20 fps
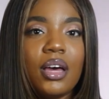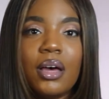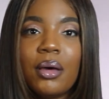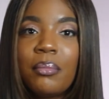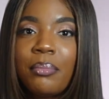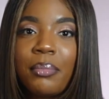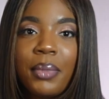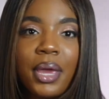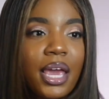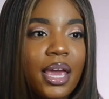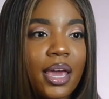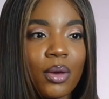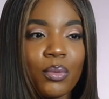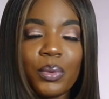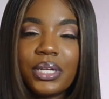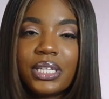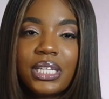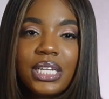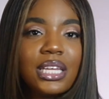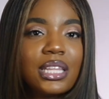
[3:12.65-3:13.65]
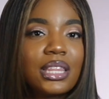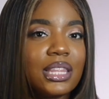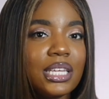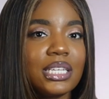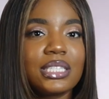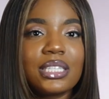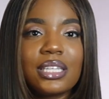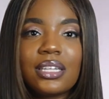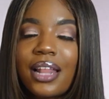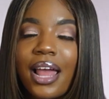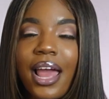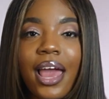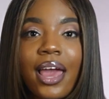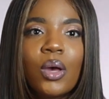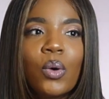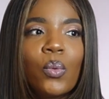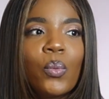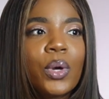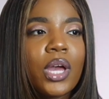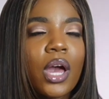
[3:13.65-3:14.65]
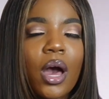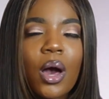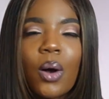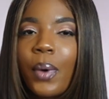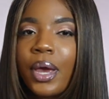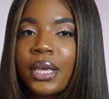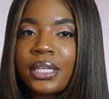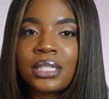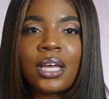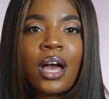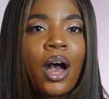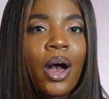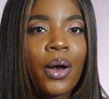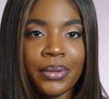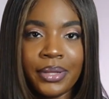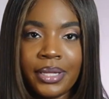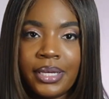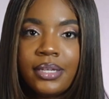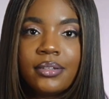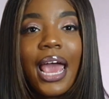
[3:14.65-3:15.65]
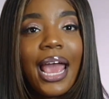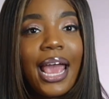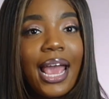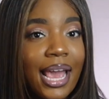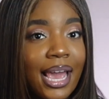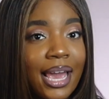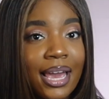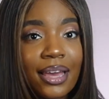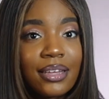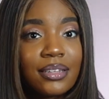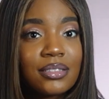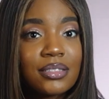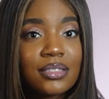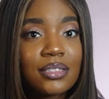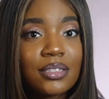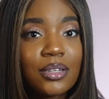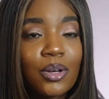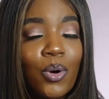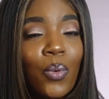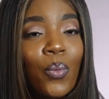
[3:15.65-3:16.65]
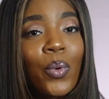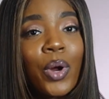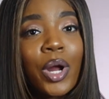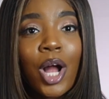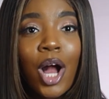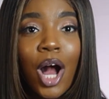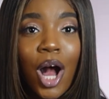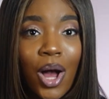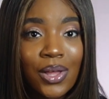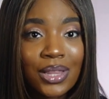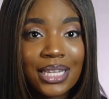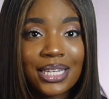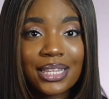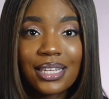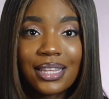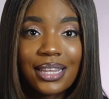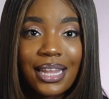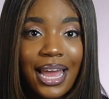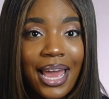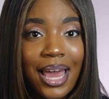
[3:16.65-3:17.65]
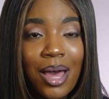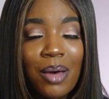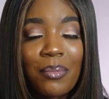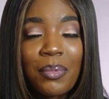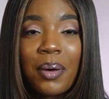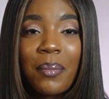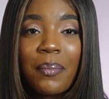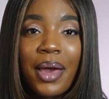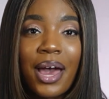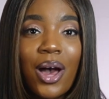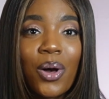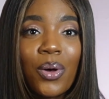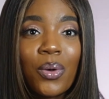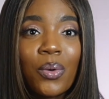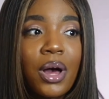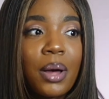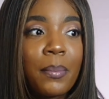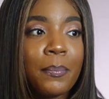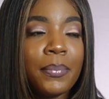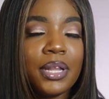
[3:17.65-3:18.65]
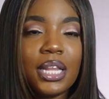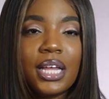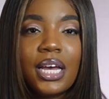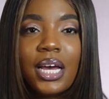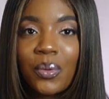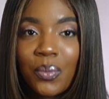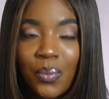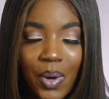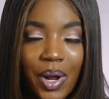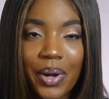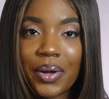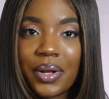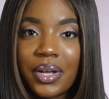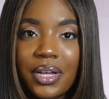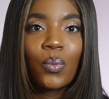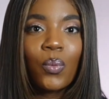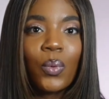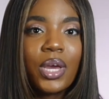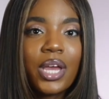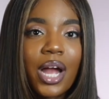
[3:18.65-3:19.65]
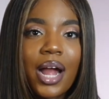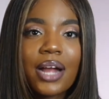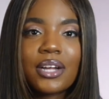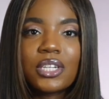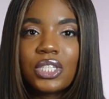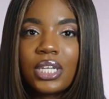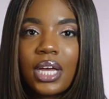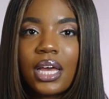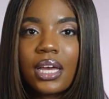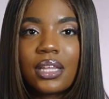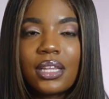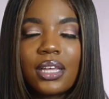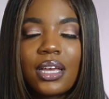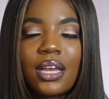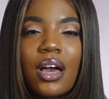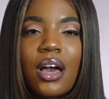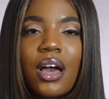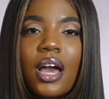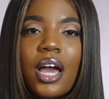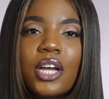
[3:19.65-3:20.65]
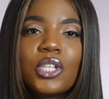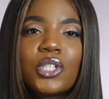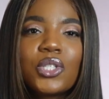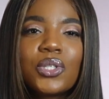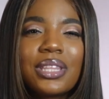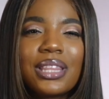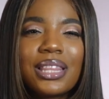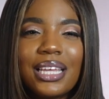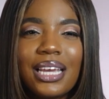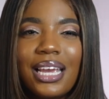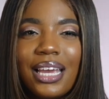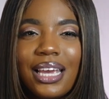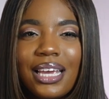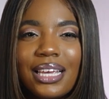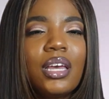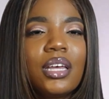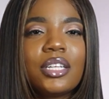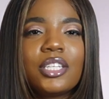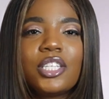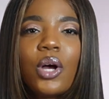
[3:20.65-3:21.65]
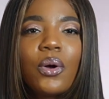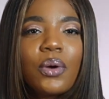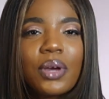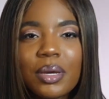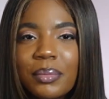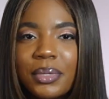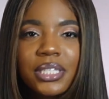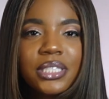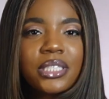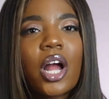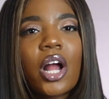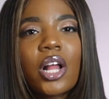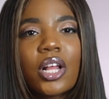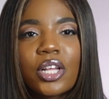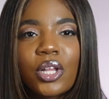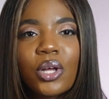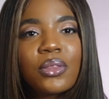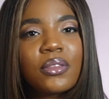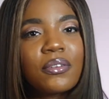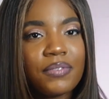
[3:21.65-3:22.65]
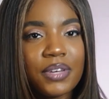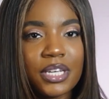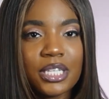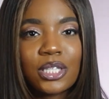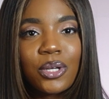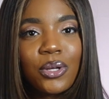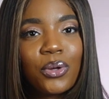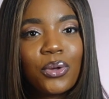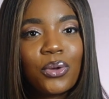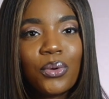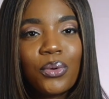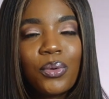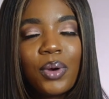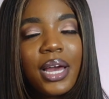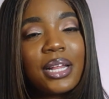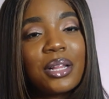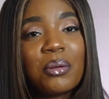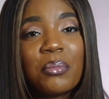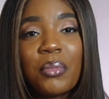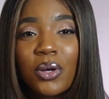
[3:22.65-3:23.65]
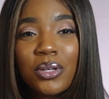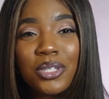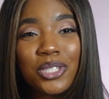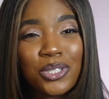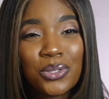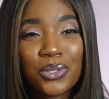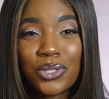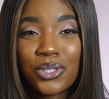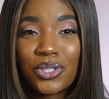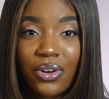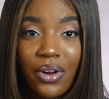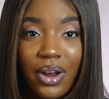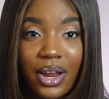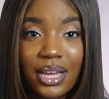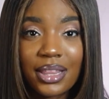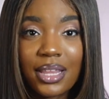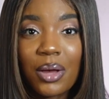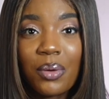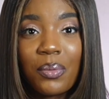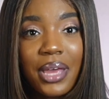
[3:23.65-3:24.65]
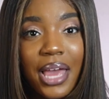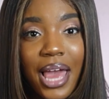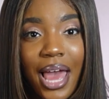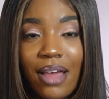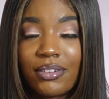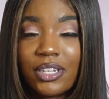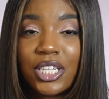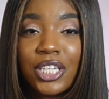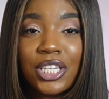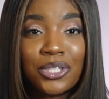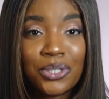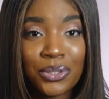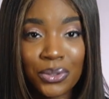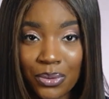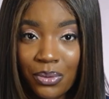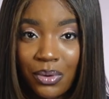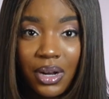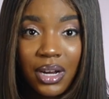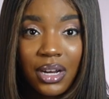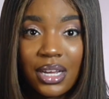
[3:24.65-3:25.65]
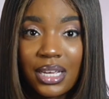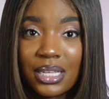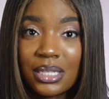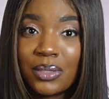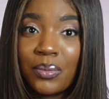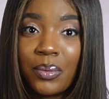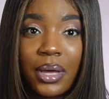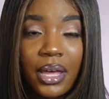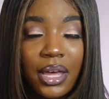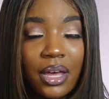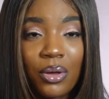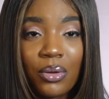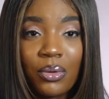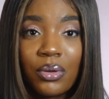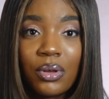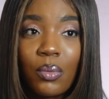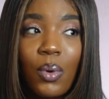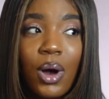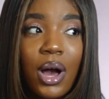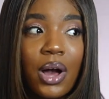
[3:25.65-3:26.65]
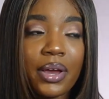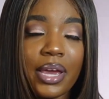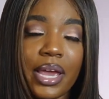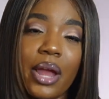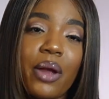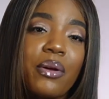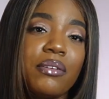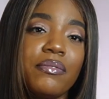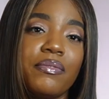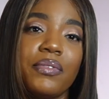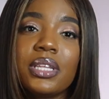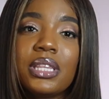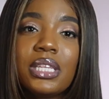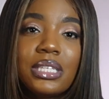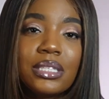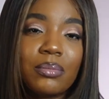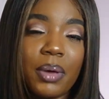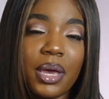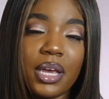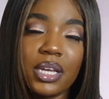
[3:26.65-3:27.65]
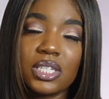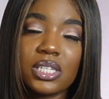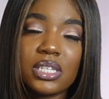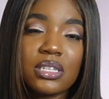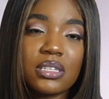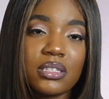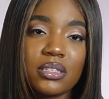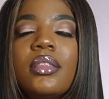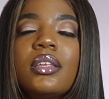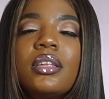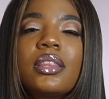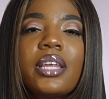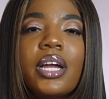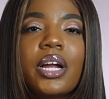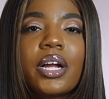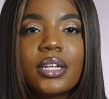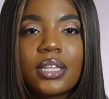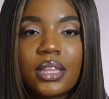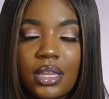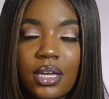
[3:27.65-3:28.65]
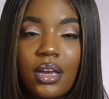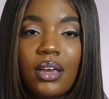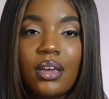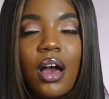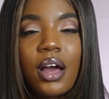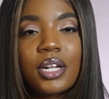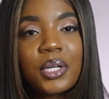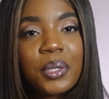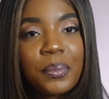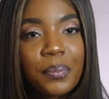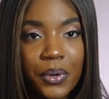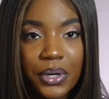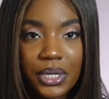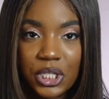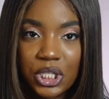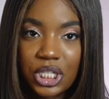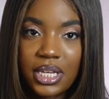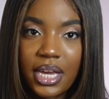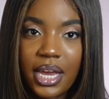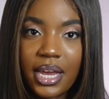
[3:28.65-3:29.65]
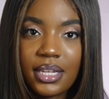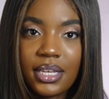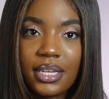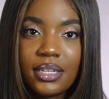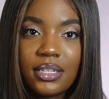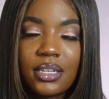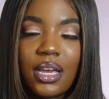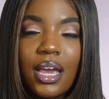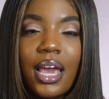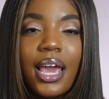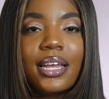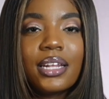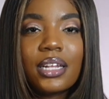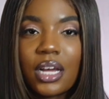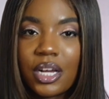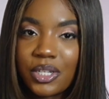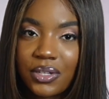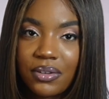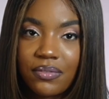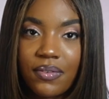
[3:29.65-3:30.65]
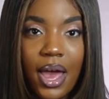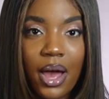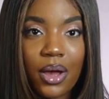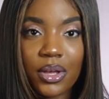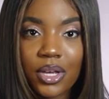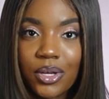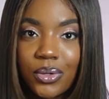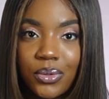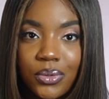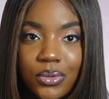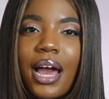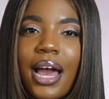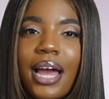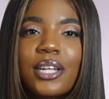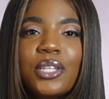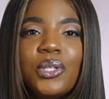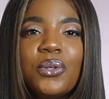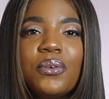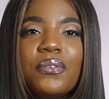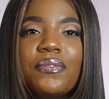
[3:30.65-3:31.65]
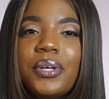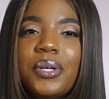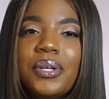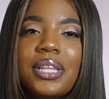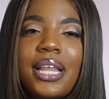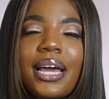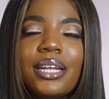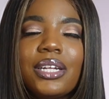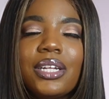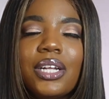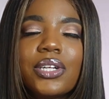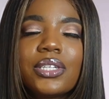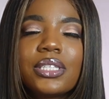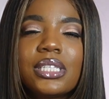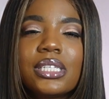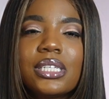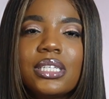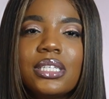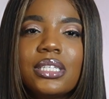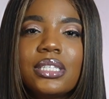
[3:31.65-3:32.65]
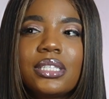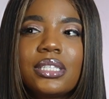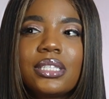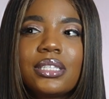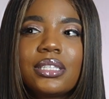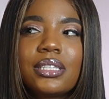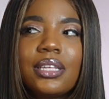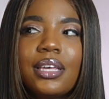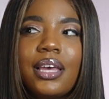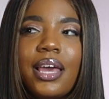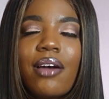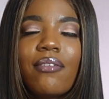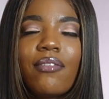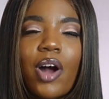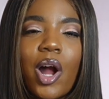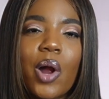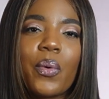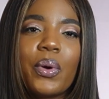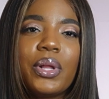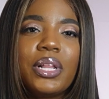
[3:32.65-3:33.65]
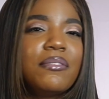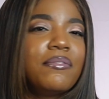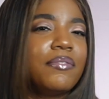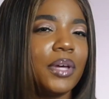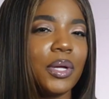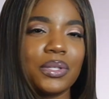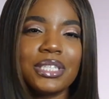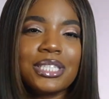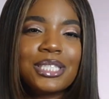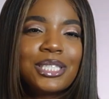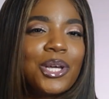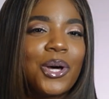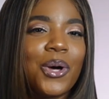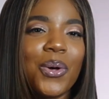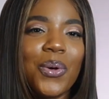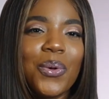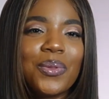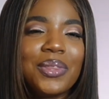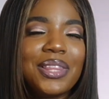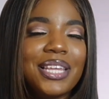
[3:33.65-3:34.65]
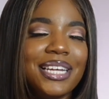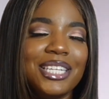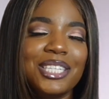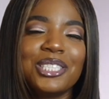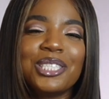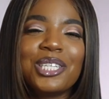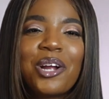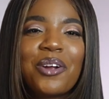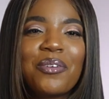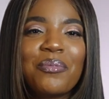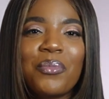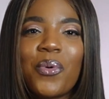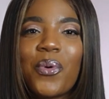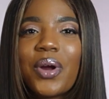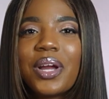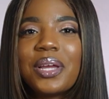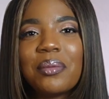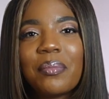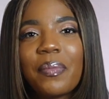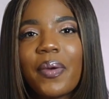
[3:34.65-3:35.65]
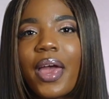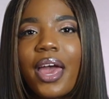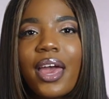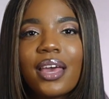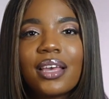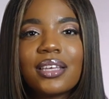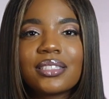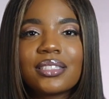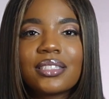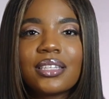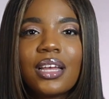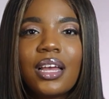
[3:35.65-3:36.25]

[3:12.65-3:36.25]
med, we need this and that. We always calling. And we're calling the lab about blood work. We are juggling 100 things. Don't get me started on the physical and emotional strain that we have to endure as well while caring for these patients. The third thing, underappreciated and undervalued. I do feel like nurses have already felt as though they deserve more in the past.